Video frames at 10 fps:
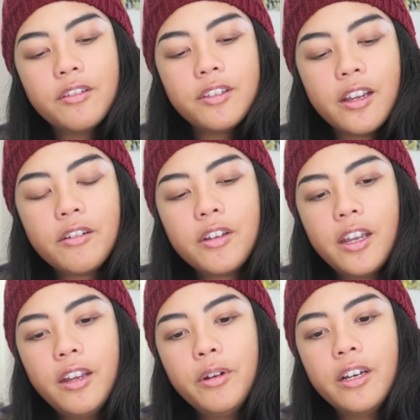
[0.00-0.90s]
I was
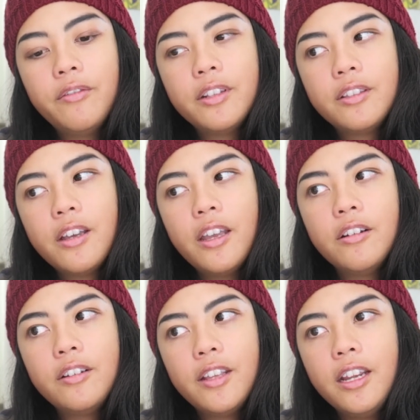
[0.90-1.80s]
okay, well, if it's not
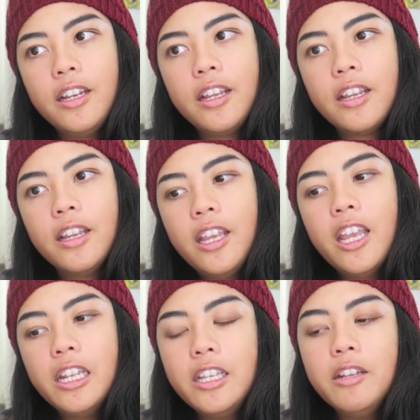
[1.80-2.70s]
entertaining,
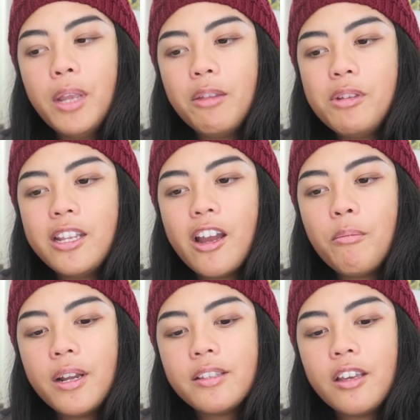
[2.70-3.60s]
it did make me
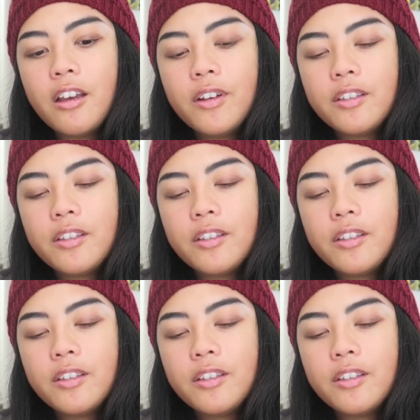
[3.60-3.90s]
doubt myself.